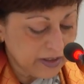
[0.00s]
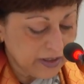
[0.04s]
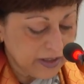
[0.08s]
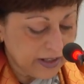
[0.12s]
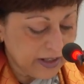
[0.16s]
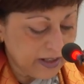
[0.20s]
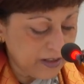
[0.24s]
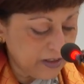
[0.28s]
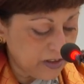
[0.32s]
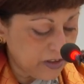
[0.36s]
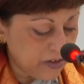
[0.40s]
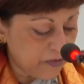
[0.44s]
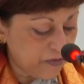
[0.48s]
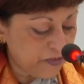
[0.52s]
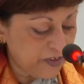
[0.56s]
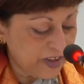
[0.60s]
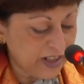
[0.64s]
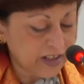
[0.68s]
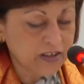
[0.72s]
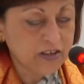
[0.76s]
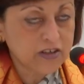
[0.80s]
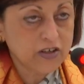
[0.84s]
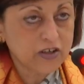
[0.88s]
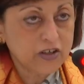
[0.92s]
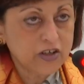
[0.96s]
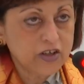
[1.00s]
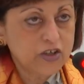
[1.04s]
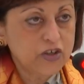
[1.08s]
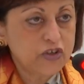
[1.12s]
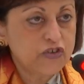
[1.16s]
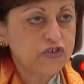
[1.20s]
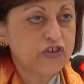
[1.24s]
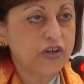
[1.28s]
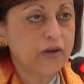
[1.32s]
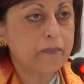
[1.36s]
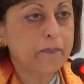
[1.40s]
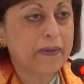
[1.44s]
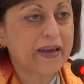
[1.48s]
In defeat,
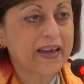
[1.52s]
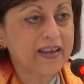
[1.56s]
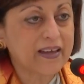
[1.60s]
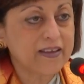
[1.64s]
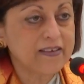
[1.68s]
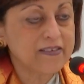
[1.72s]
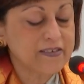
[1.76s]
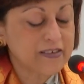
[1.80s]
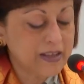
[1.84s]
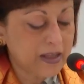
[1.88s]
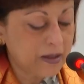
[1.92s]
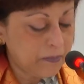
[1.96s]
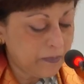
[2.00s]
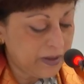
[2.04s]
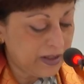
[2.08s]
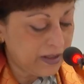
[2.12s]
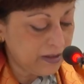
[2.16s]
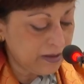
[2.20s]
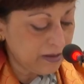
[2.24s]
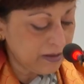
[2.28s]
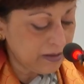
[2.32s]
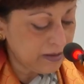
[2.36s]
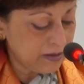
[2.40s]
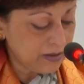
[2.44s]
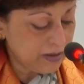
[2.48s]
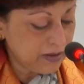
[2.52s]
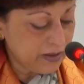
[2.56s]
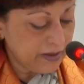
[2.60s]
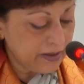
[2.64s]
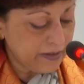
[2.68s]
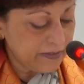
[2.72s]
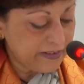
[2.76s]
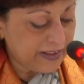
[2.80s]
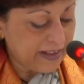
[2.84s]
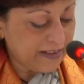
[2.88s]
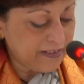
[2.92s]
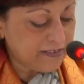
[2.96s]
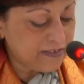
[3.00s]
she beckons them in,
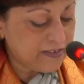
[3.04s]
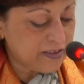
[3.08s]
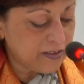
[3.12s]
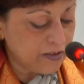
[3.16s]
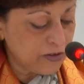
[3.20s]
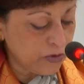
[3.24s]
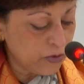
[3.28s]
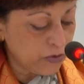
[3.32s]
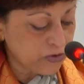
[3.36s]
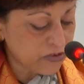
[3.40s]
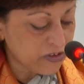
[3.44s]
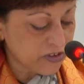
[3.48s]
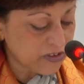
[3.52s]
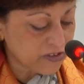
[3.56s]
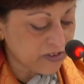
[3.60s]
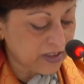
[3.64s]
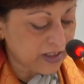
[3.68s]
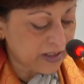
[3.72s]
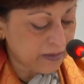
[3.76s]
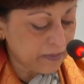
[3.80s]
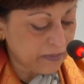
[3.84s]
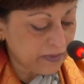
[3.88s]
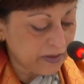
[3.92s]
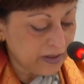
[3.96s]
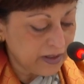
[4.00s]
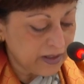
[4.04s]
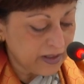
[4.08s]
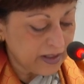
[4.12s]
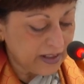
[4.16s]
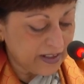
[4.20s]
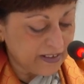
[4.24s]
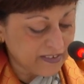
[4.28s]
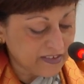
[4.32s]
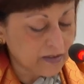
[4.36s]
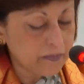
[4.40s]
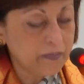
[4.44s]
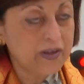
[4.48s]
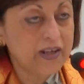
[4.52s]
then seduces them,
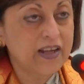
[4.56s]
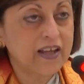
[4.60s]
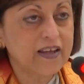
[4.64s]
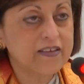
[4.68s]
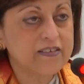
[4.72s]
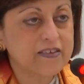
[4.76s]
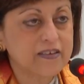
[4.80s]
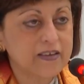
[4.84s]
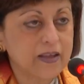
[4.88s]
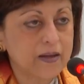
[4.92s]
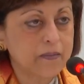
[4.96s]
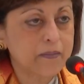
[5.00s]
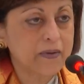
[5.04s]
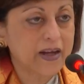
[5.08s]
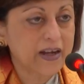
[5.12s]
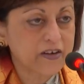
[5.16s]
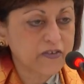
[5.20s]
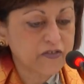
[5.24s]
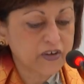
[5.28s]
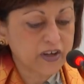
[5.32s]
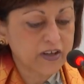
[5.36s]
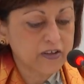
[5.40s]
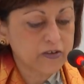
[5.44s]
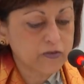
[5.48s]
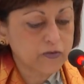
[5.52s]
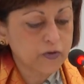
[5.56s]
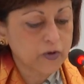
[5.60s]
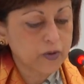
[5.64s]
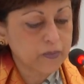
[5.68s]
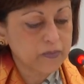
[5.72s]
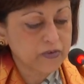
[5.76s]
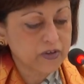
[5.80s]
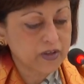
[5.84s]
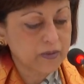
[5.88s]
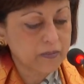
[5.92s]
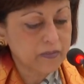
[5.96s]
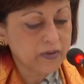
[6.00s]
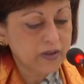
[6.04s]
assimilates them, and
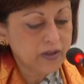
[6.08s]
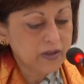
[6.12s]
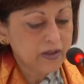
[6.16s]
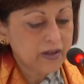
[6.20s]
transforms them.